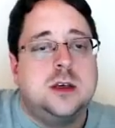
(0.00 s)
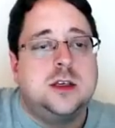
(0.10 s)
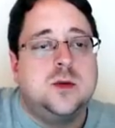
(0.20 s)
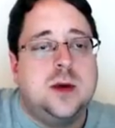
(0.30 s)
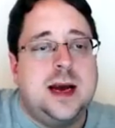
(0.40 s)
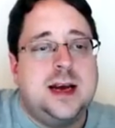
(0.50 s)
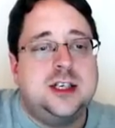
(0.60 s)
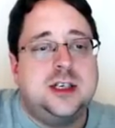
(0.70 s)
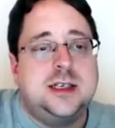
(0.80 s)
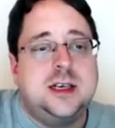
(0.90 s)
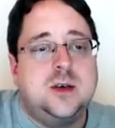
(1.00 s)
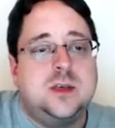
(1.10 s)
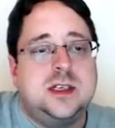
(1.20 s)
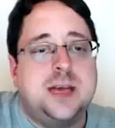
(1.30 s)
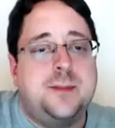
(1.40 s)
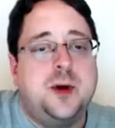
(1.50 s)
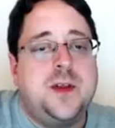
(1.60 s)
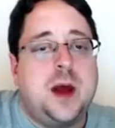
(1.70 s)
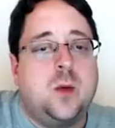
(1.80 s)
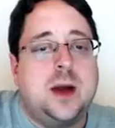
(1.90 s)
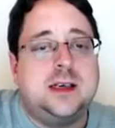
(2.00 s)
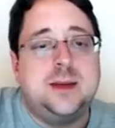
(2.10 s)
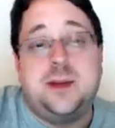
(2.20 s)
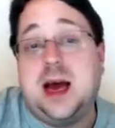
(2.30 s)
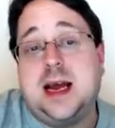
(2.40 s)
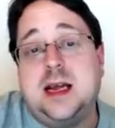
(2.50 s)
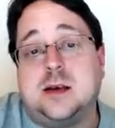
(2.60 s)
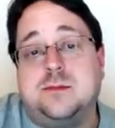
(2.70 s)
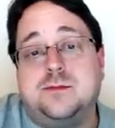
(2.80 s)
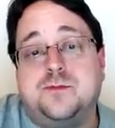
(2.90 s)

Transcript: So what I actually did was I put that railing back in.